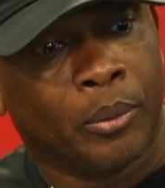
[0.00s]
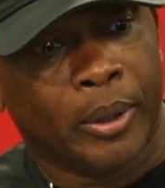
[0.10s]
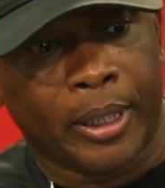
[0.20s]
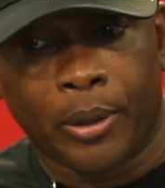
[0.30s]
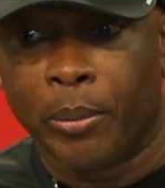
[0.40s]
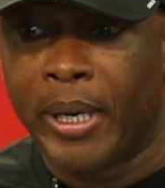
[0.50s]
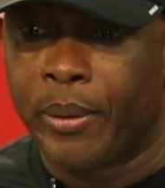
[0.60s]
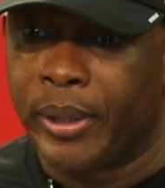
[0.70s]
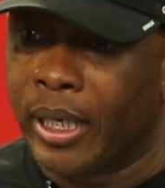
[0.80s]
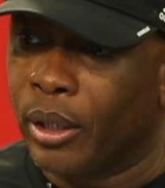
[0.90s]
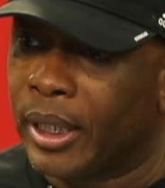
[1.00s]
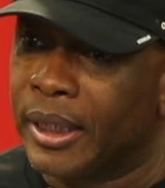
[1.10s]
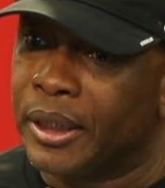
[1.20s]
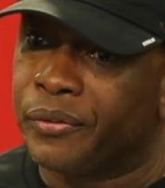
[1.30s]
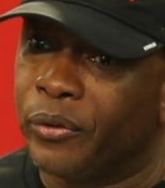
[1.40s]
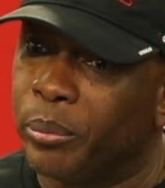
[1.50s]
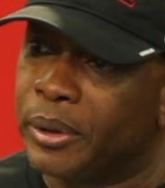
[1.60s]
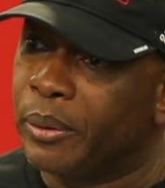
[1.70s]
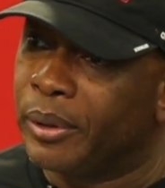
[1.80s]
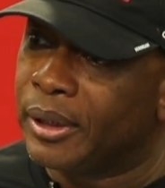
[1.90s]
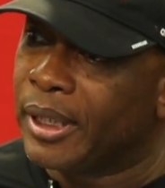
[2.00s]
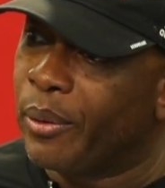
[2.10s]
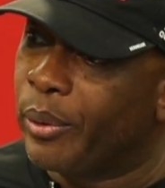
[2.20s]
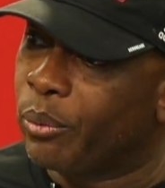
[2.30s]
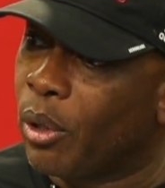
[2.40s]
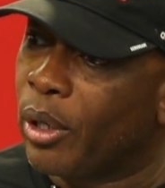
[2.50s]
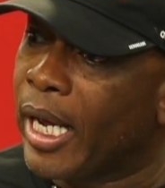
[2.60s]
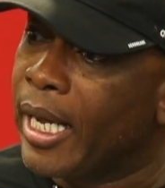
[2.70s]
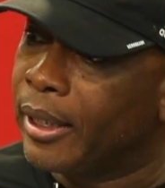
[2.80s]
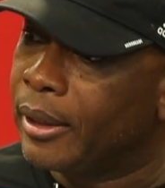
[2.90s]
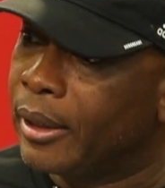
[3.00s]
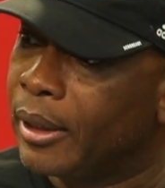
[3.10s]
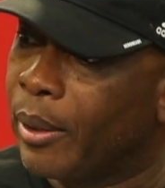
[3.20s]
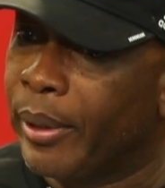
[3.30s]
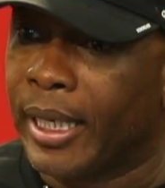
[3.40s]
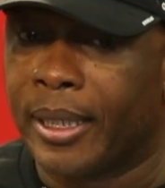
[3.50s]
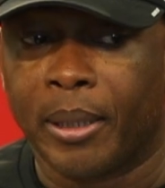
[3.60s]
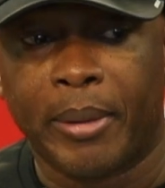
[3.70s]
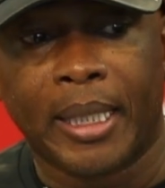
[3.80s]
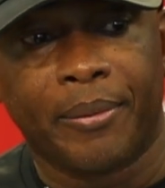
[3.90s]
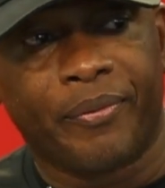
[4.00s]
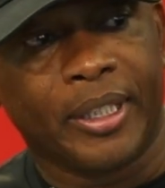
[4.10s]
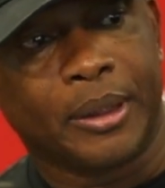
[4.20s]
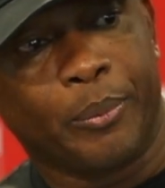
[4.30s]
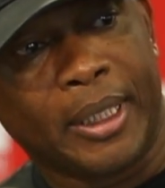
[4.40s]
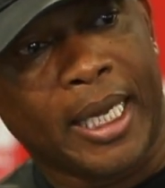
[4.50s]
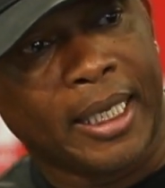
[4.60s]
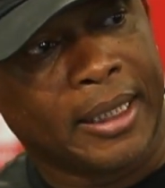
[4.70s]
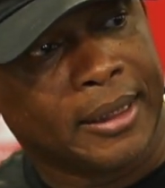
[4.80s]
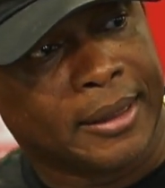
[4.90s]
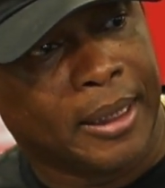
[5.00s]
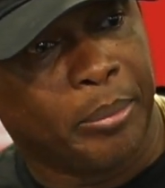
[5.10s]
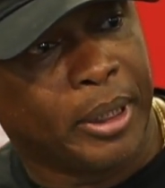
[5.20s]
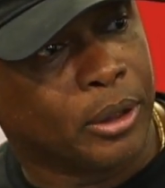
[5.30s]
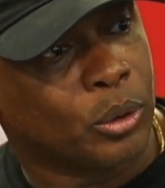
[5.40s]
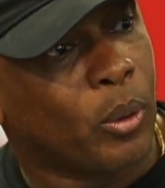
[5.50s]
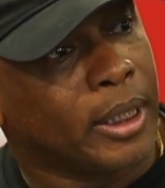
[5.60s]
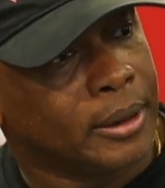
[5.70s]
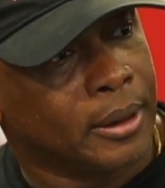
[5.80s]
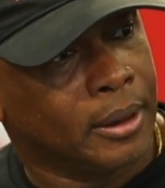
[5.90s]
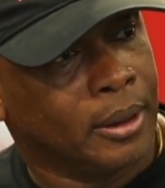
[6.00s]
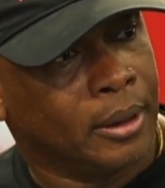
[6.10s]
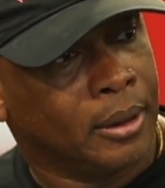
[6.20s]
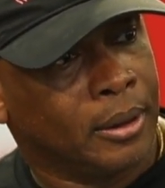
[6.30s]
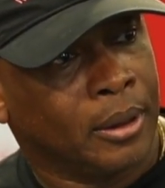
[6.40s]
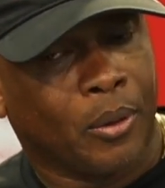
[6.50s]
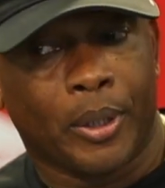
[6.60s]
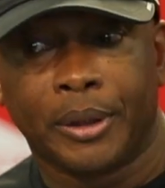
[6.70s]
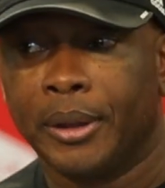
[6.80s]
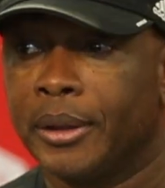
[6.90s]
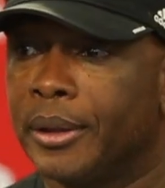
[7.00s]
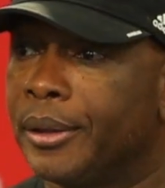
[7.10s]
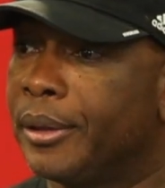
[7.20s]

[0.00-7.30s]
We got to go back. We got to look at this film and see where this thing went wrong at. And we got to come back and fix it. We can't let this team beat us twice. Questions?